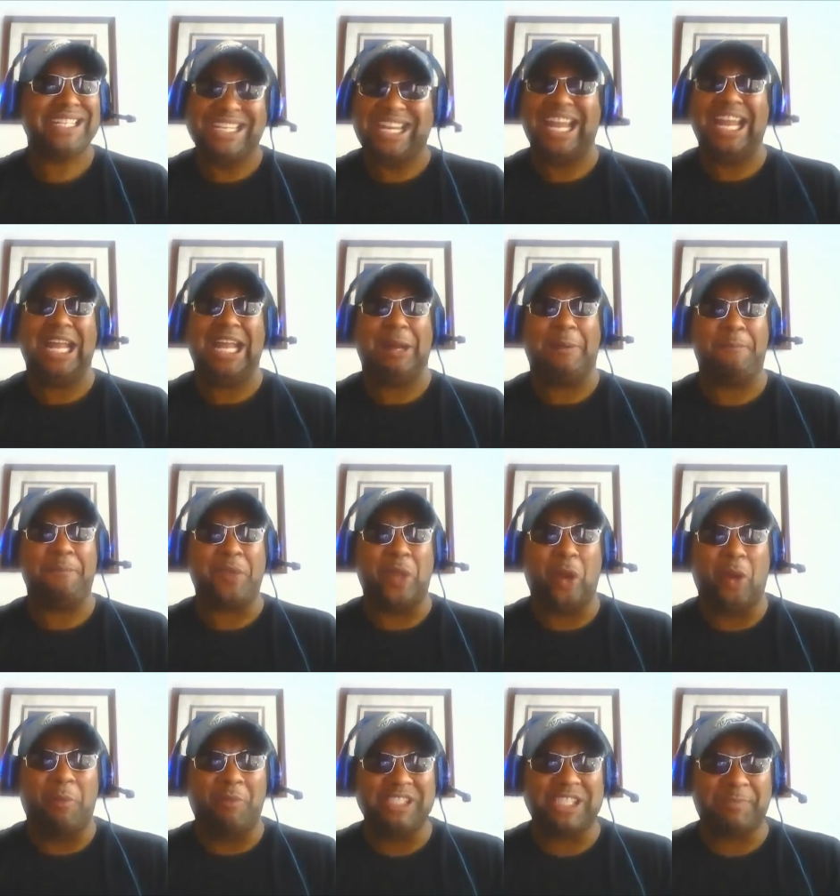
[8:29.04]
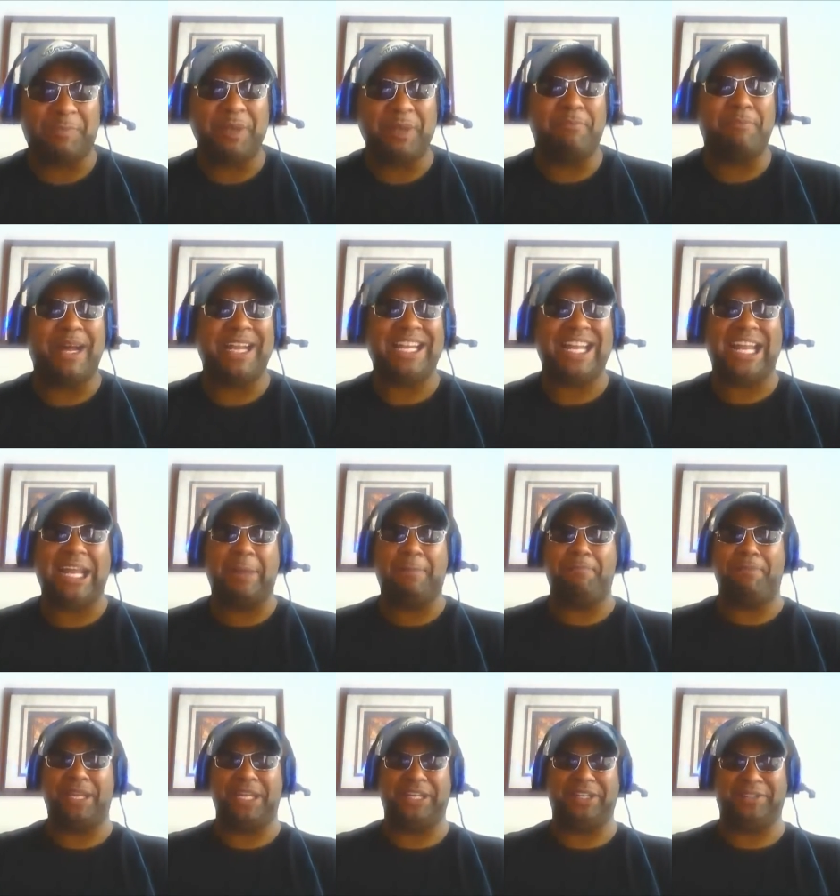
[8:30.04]
Damn, almost spilled my
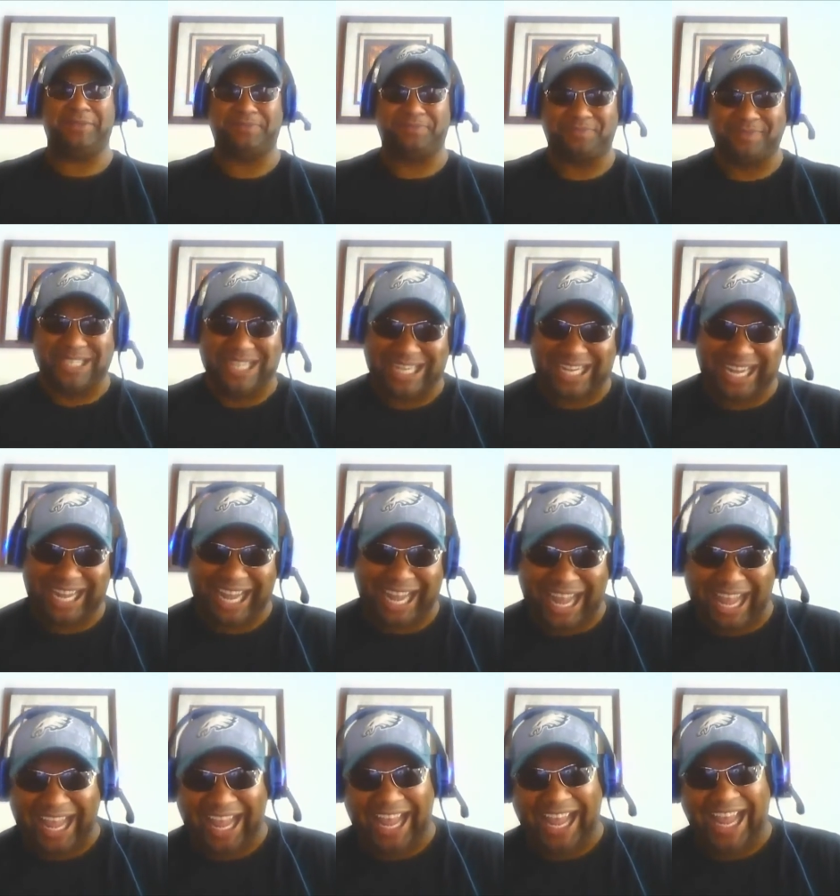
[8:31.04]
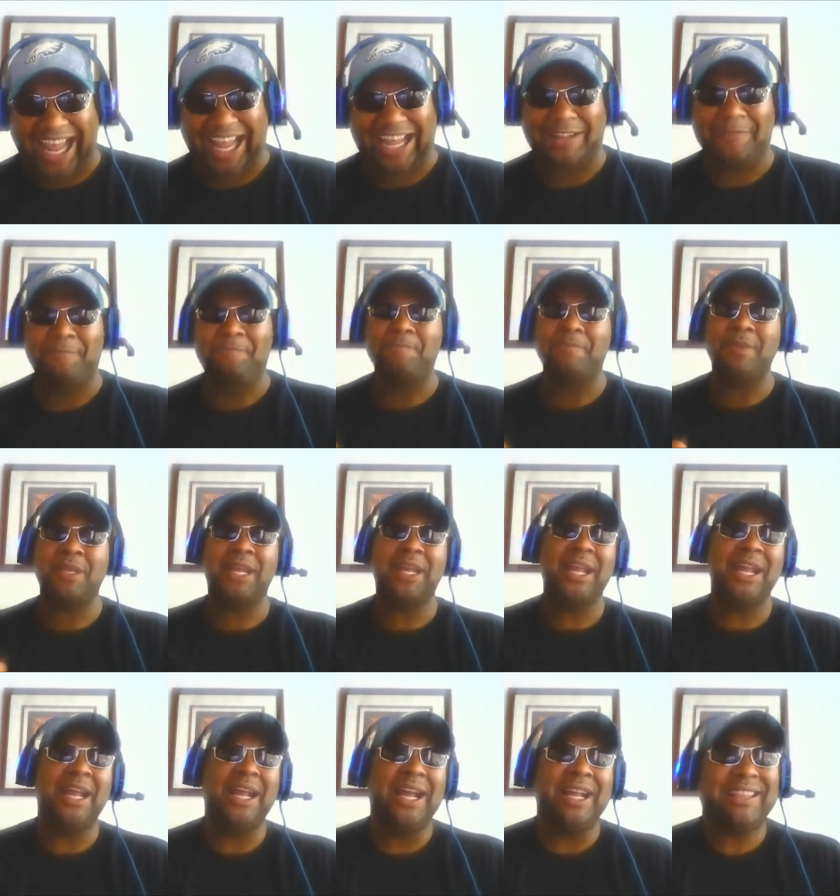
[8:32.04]
damn beer.
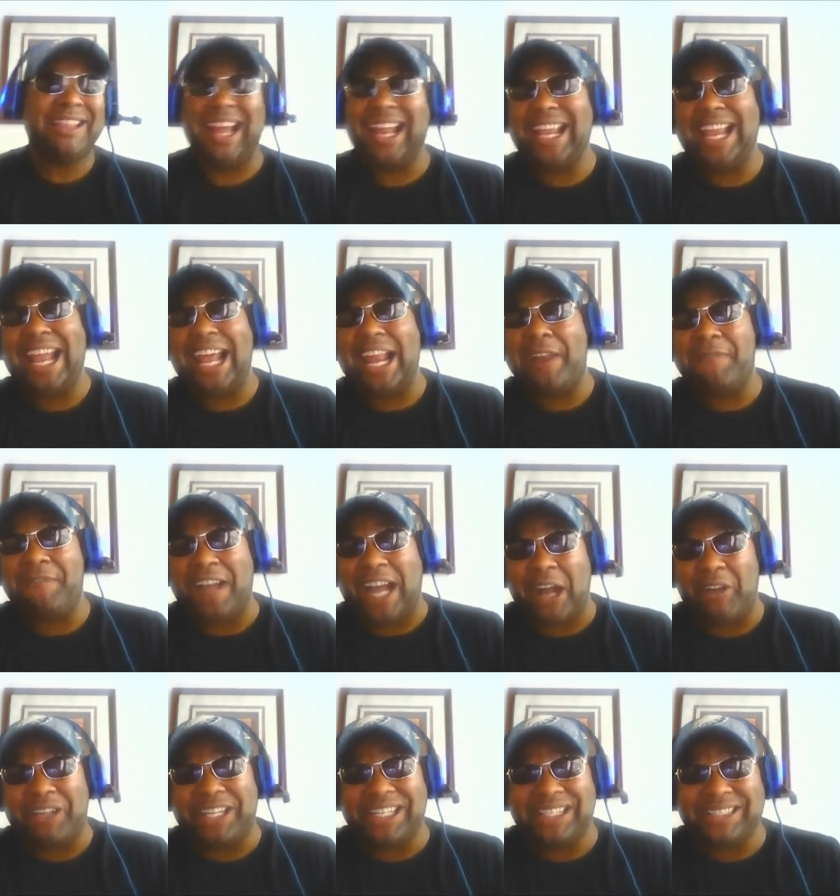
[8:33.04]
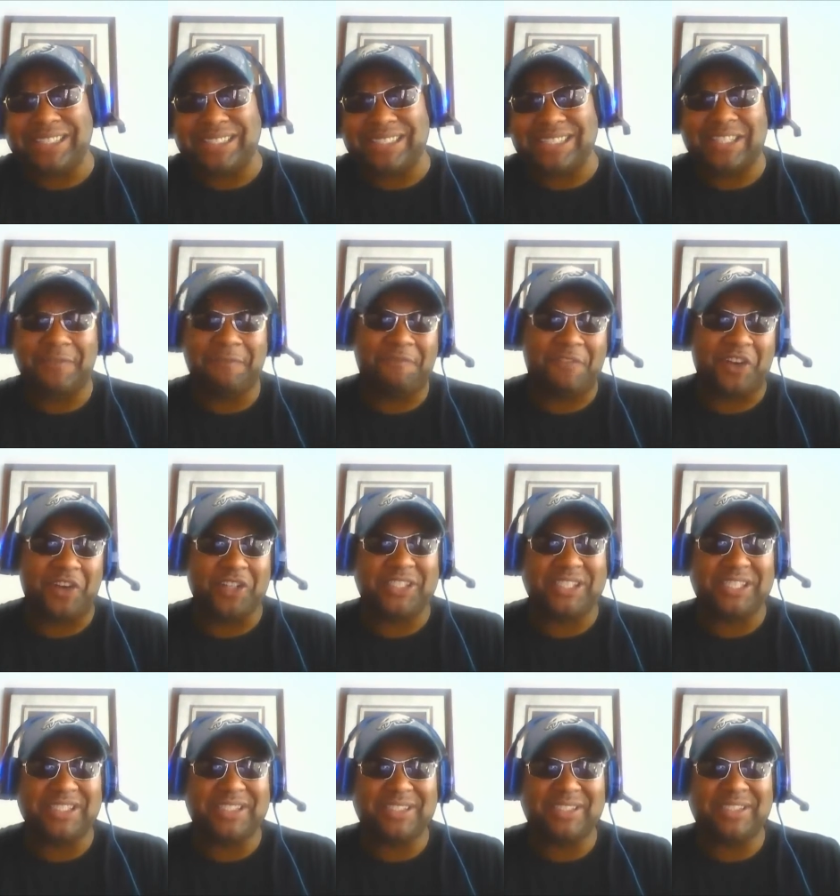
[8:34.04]
The Atlanta Falcons
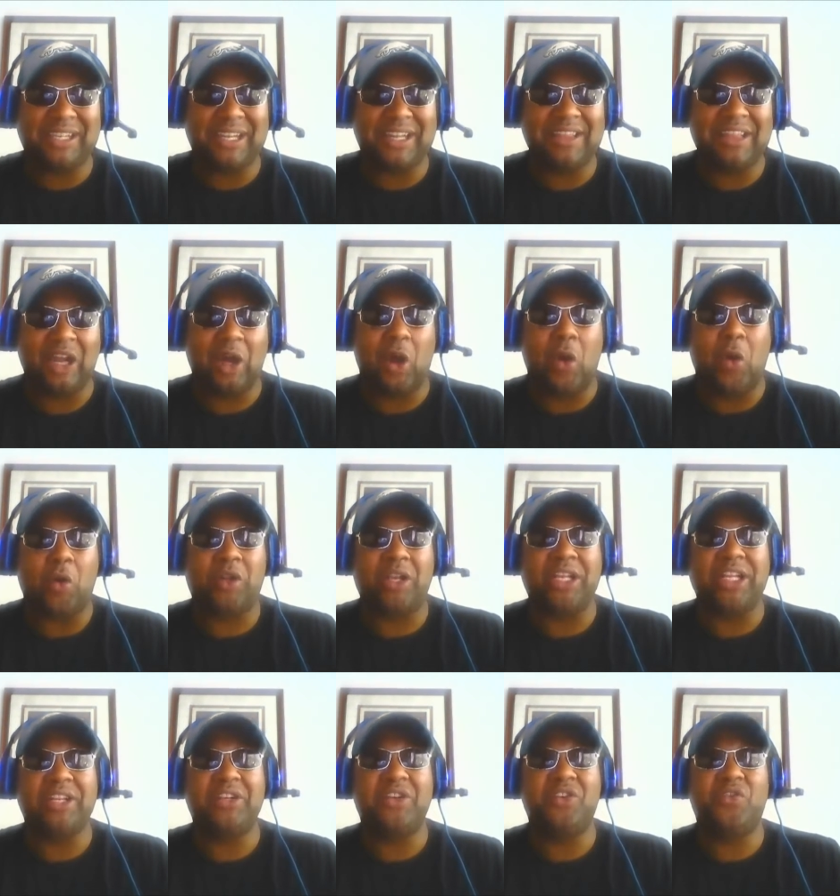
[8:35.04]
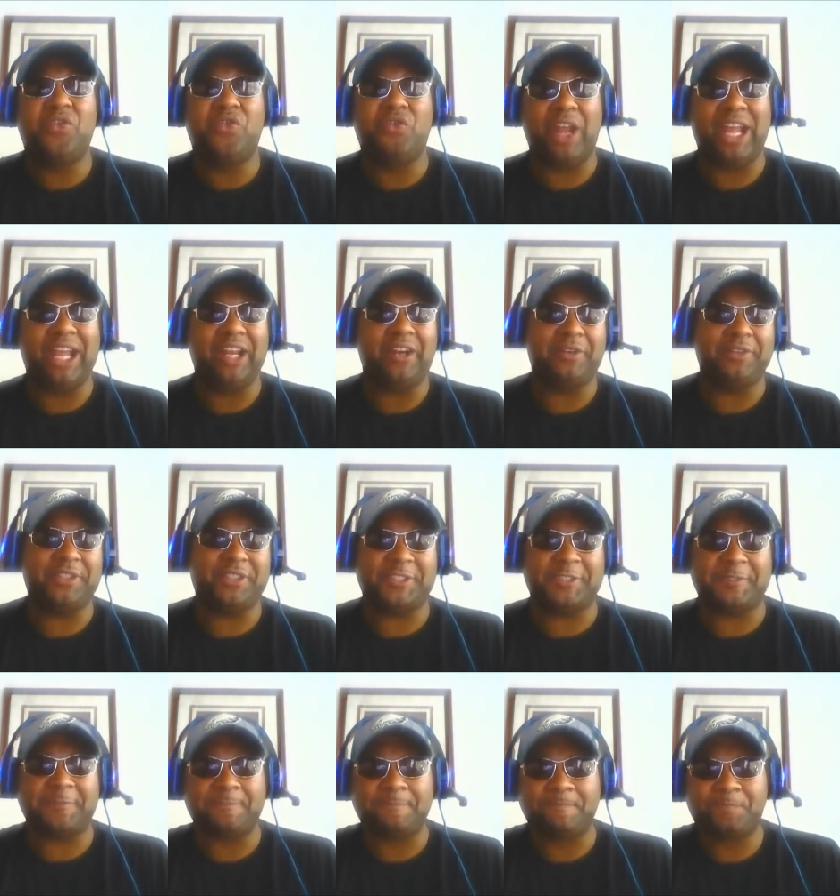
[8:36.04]
versus the Oakland
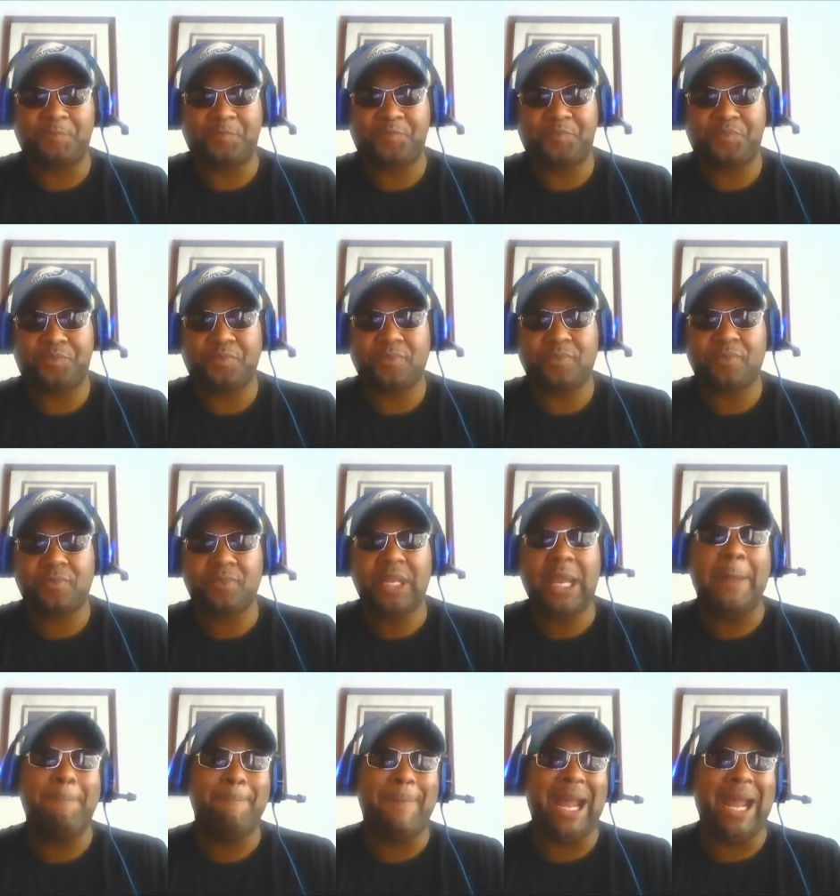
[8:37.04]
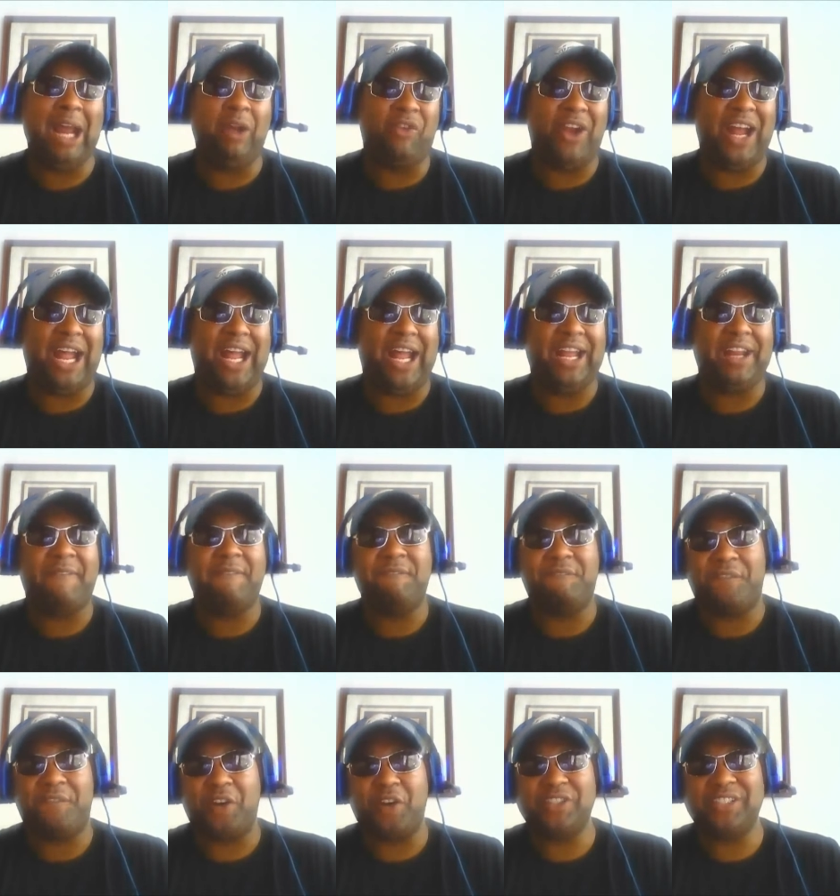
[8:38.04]
Raiders. Matt Ryan
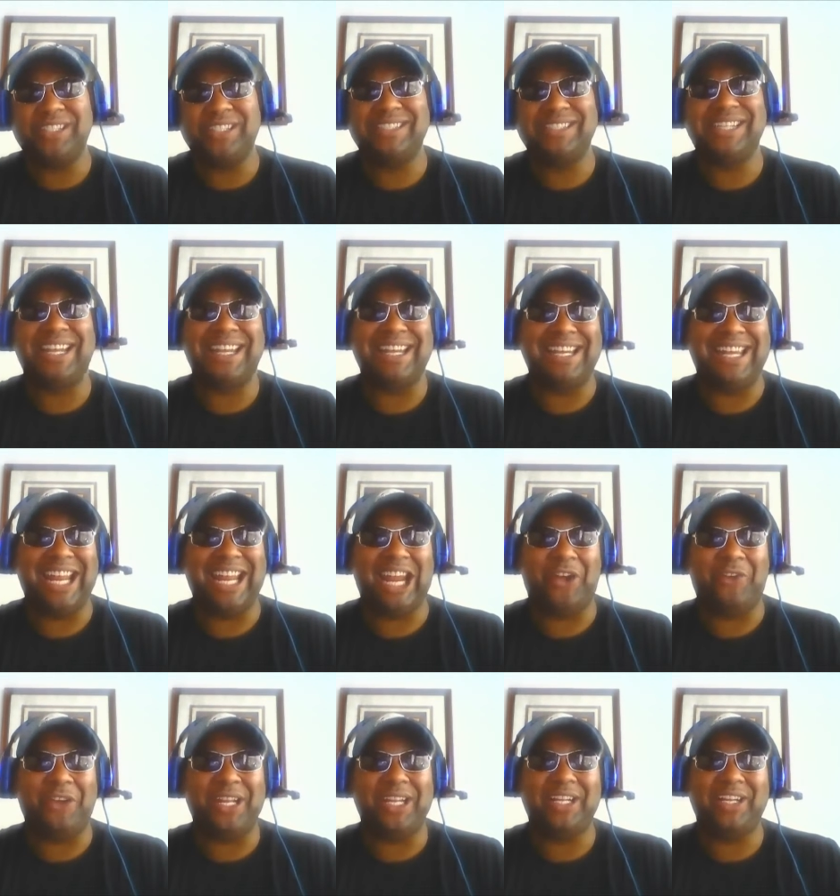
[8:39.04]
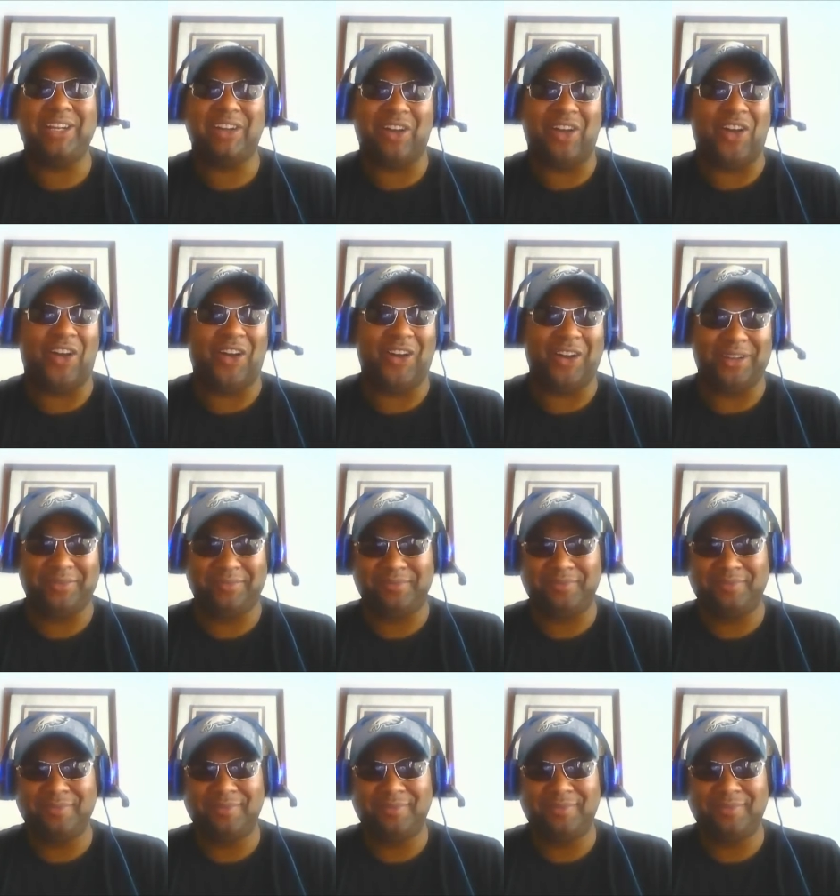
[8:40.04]
versus Derek Carr.